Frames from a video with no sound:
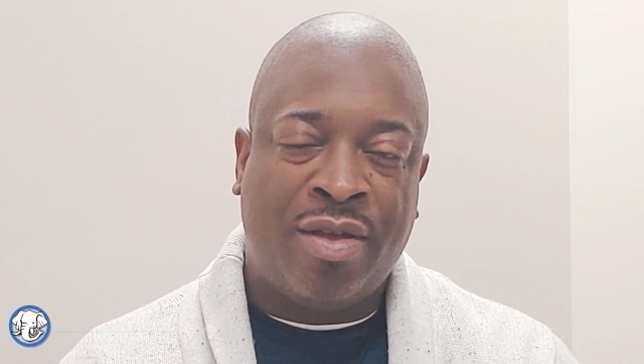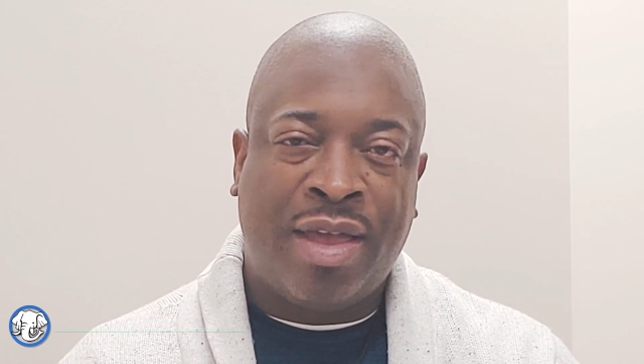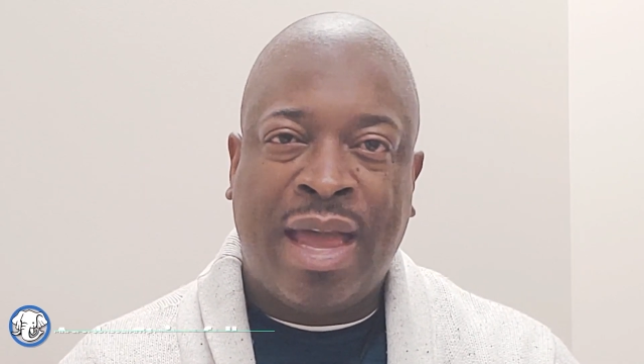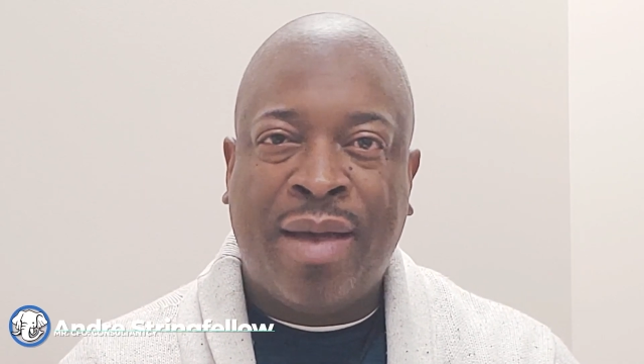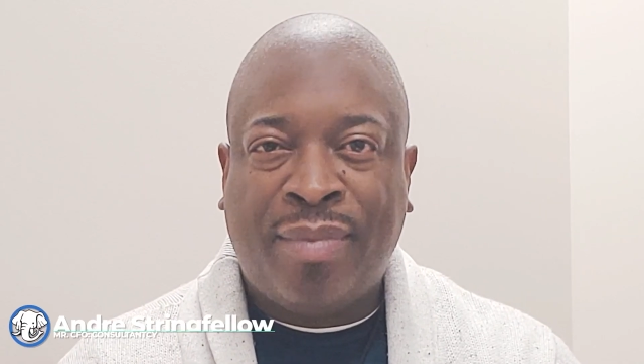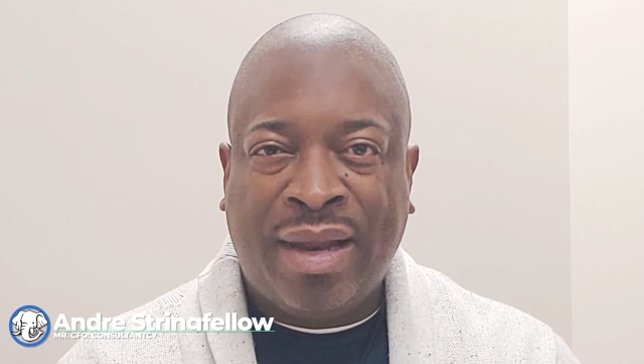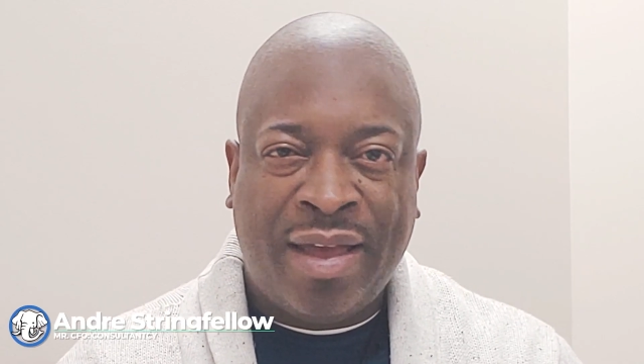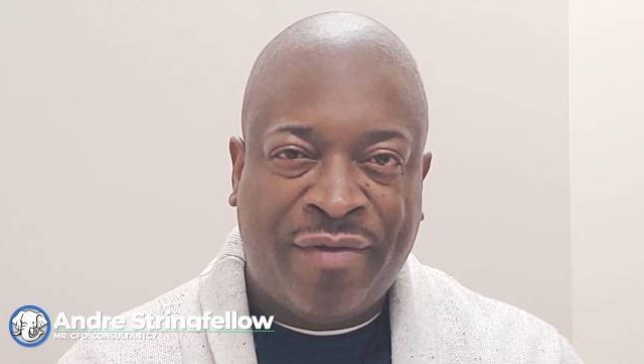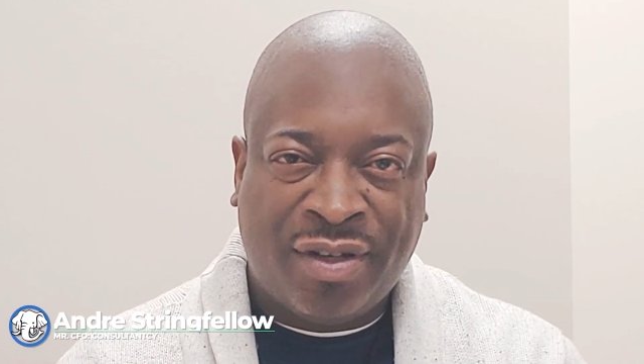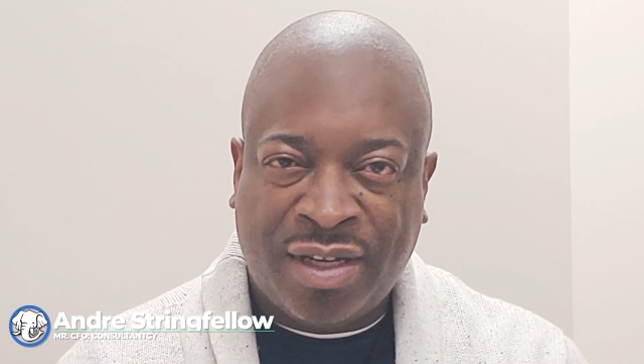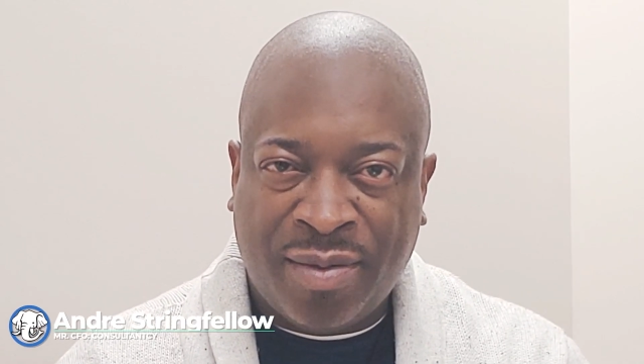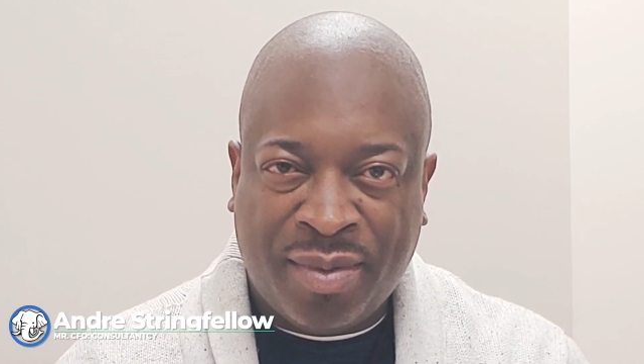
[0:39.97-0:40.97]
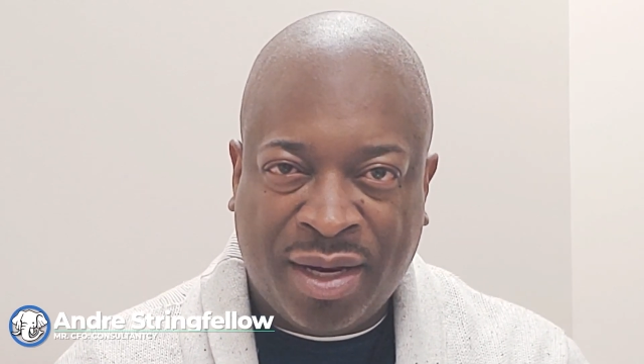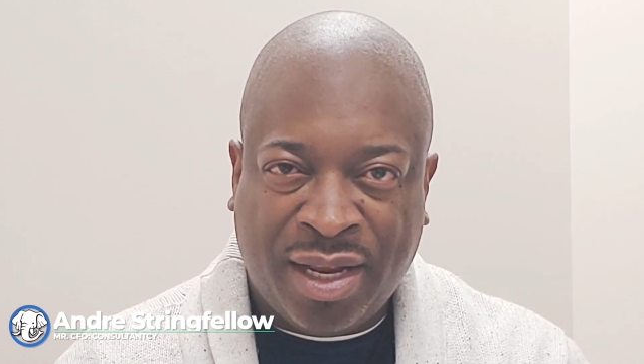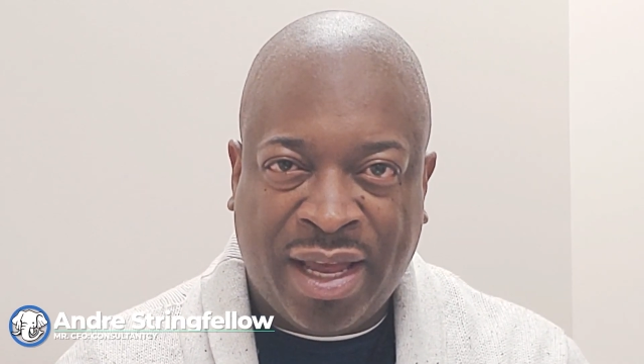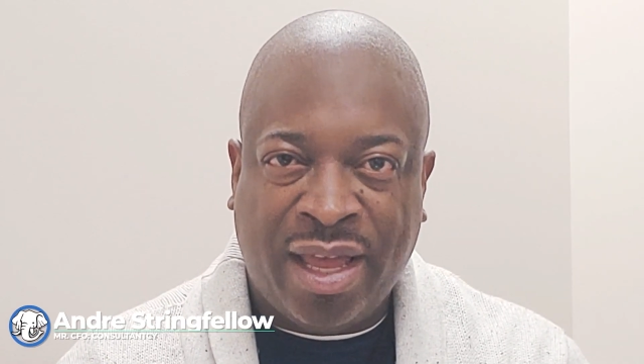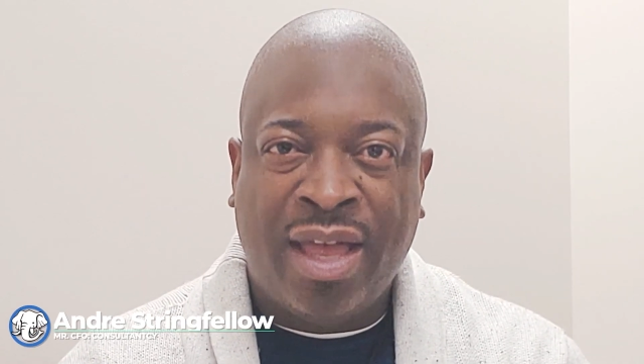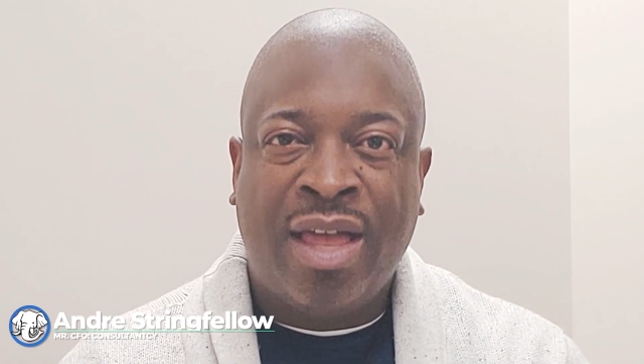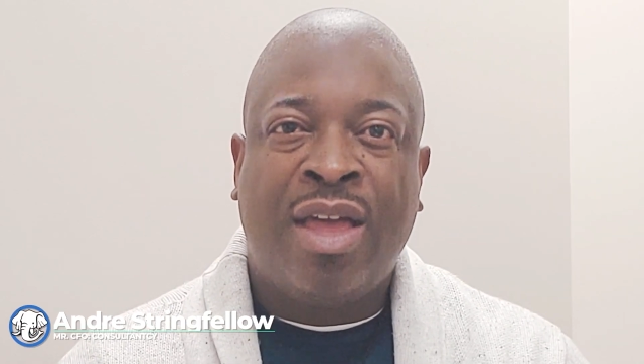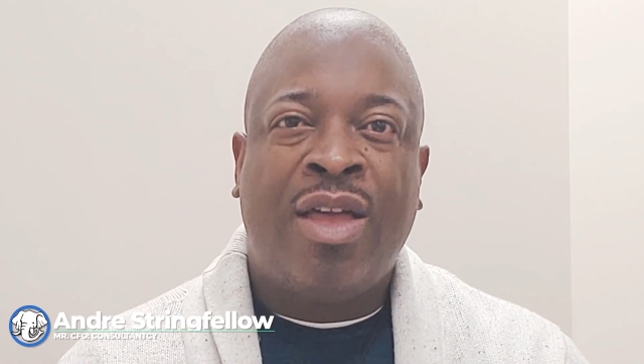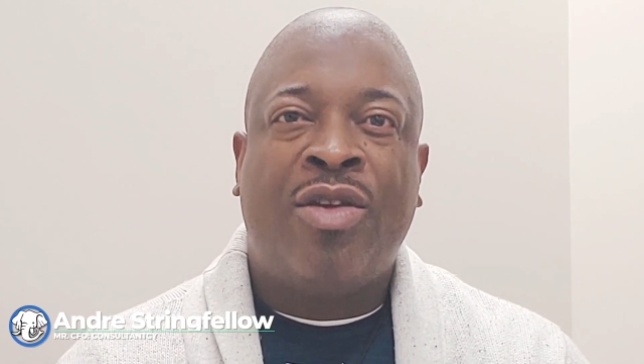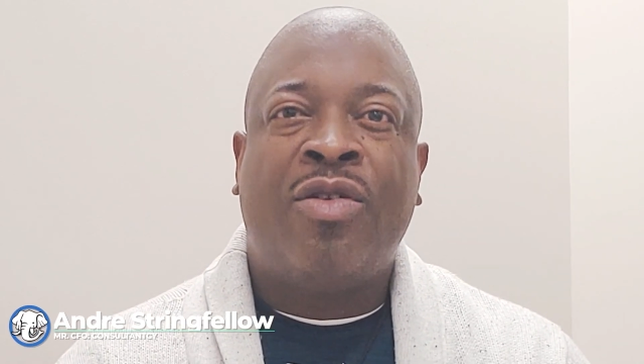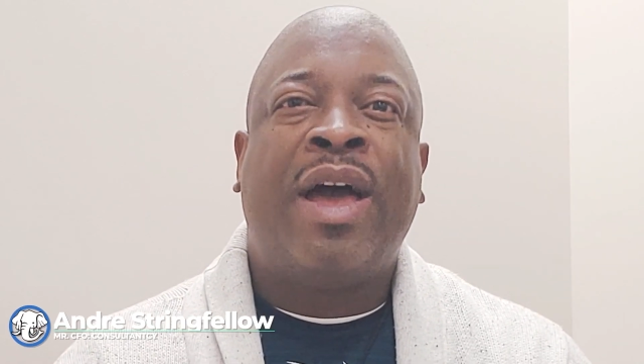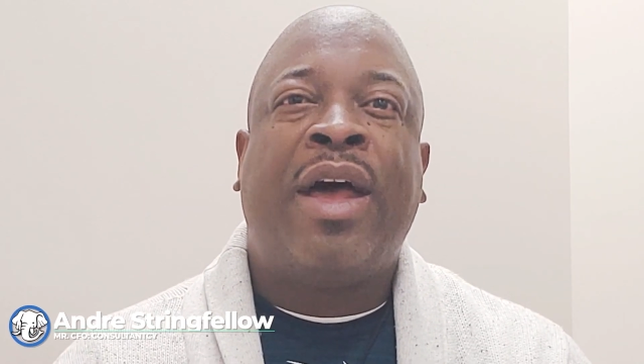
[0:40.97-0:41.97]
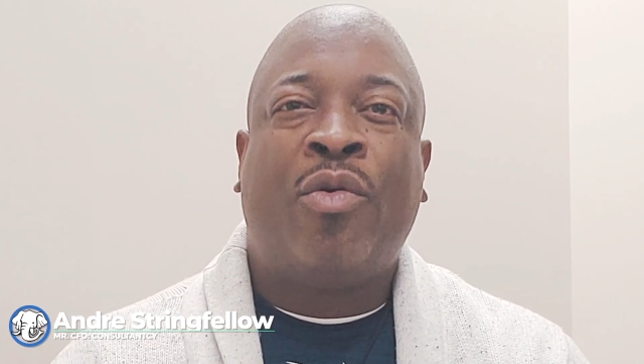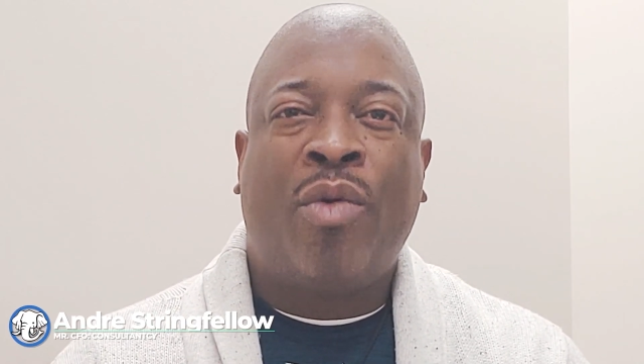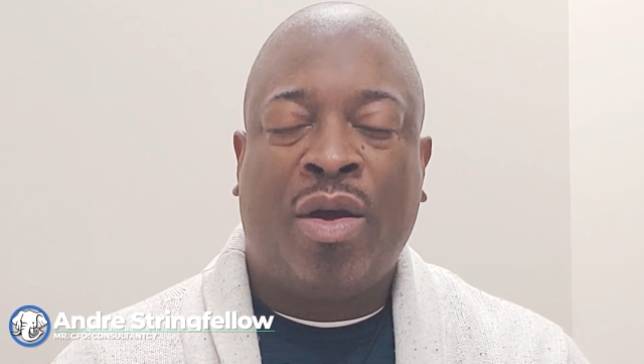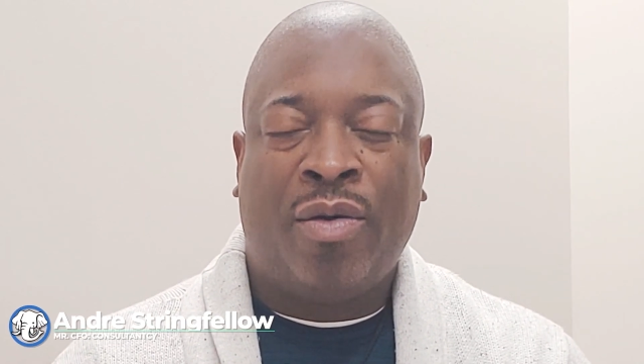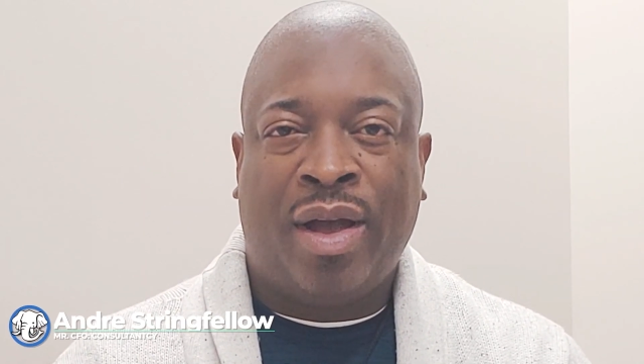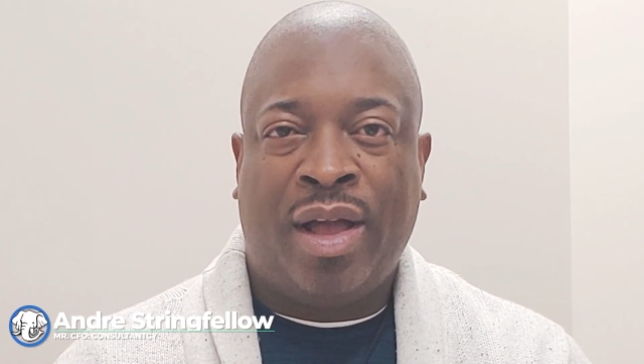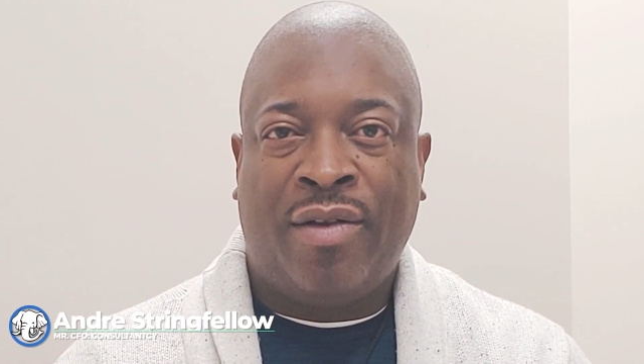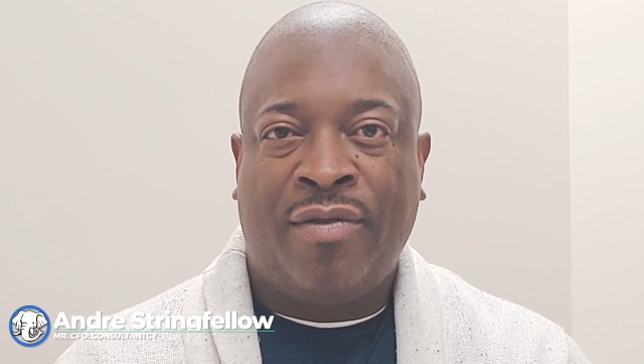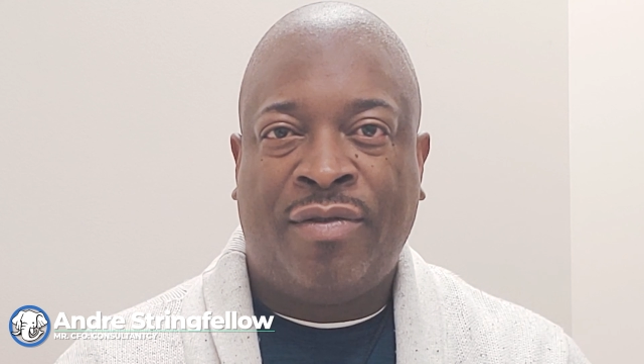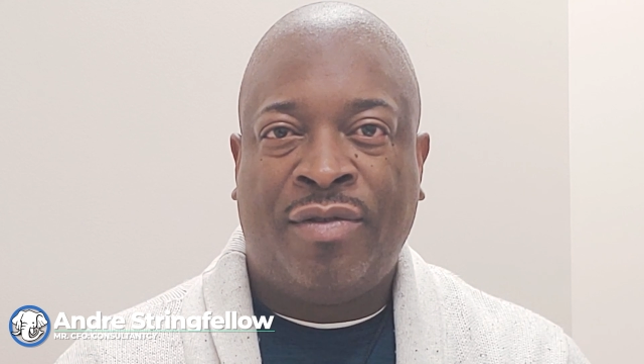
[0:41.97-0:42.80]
You can't plan for something that you're not aware of.